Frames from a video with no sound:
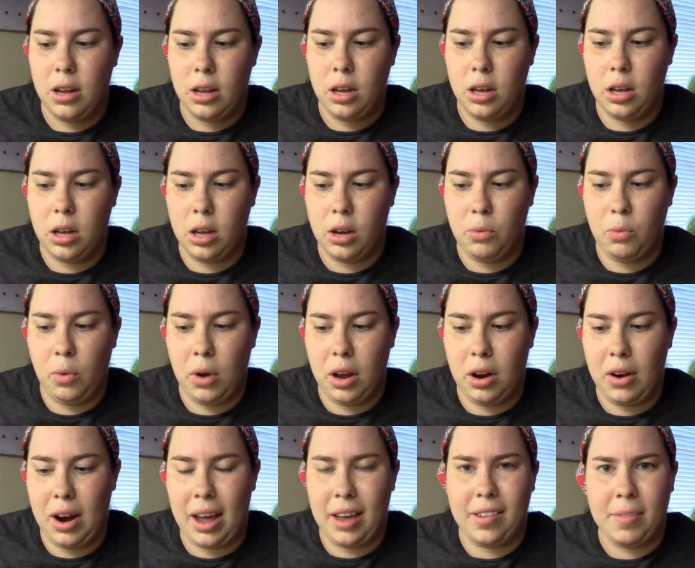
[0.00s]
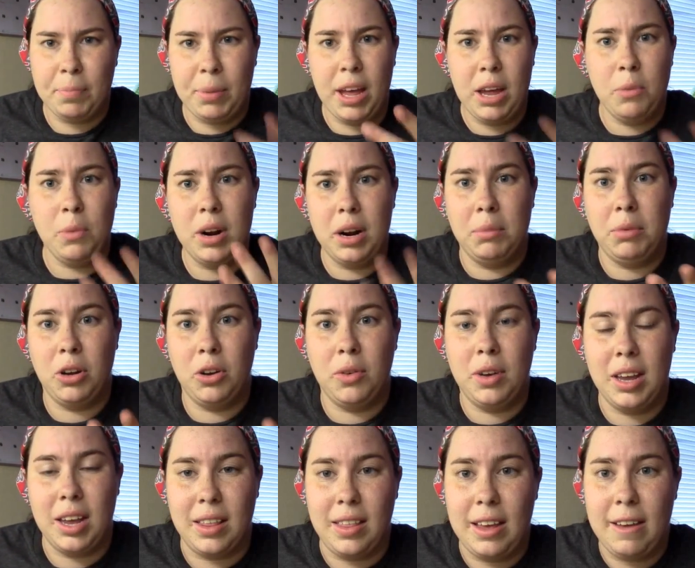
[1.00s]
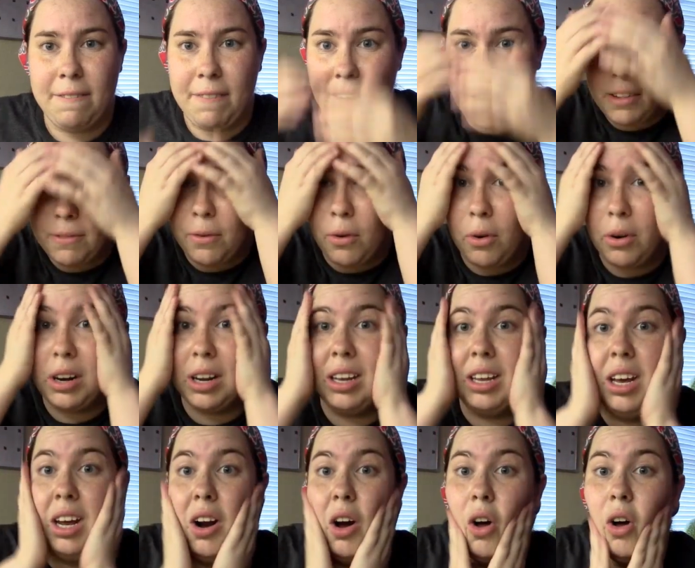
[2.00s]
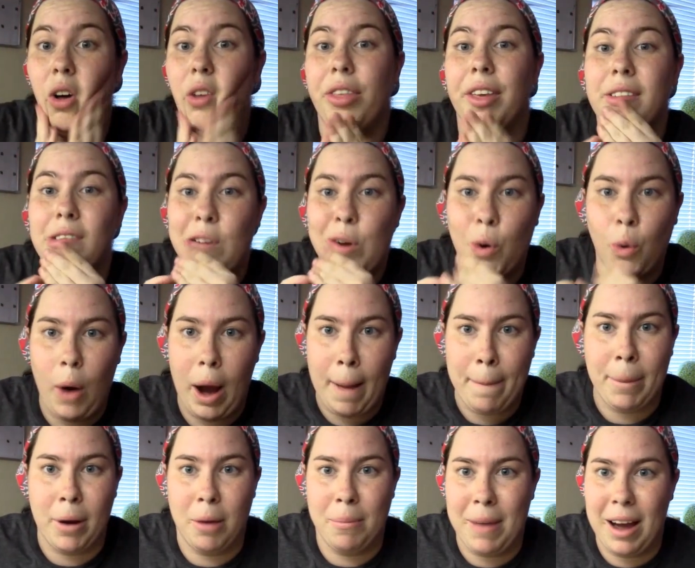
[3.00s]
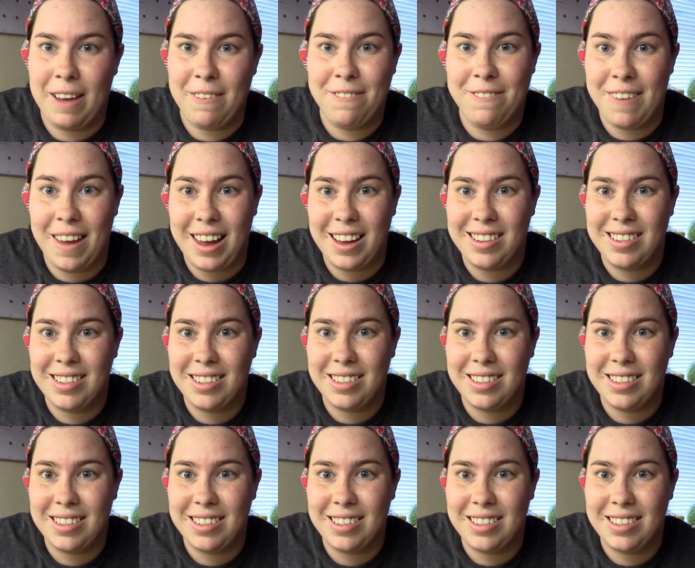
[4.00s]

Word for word: Um, where I explain what I'm doing and then fast forward and get all this crap on my face.